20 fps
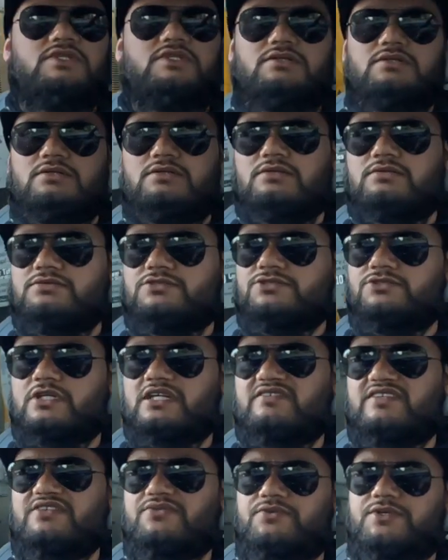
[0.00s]
Driving
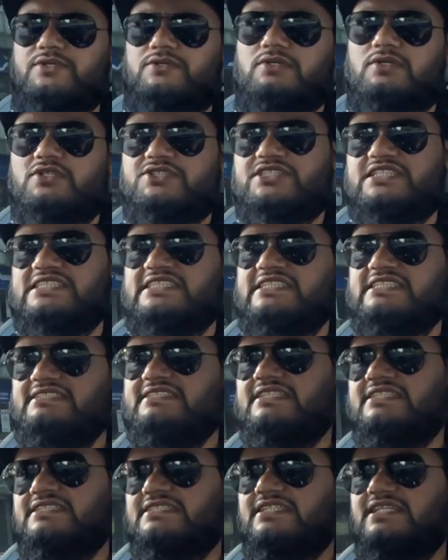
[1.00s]
through Gloucester city
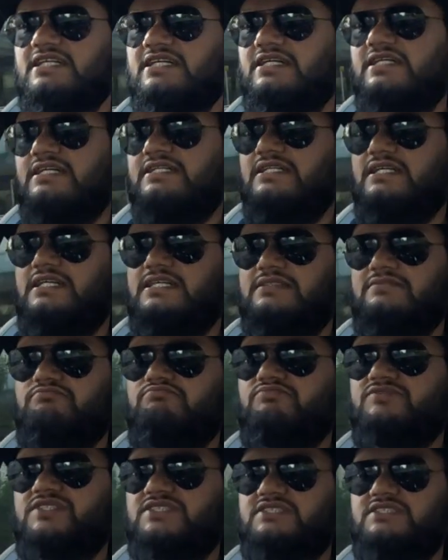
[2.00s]
centre, and I
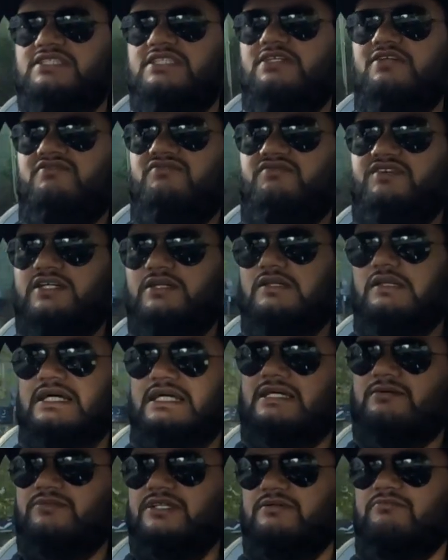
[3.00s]
still feel like I'm
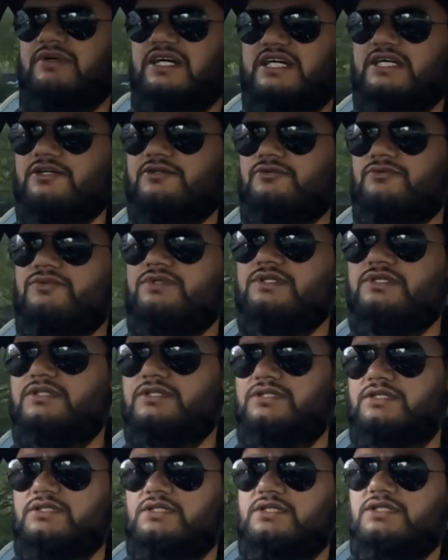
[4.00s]
in my own
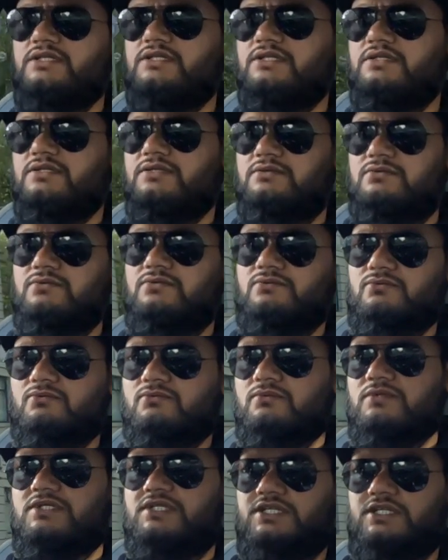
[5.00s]

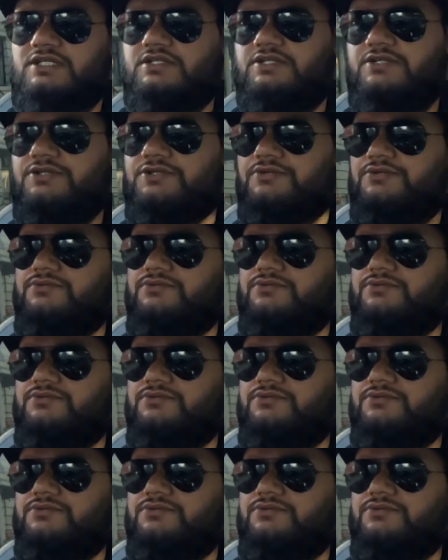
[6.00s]
cocoon.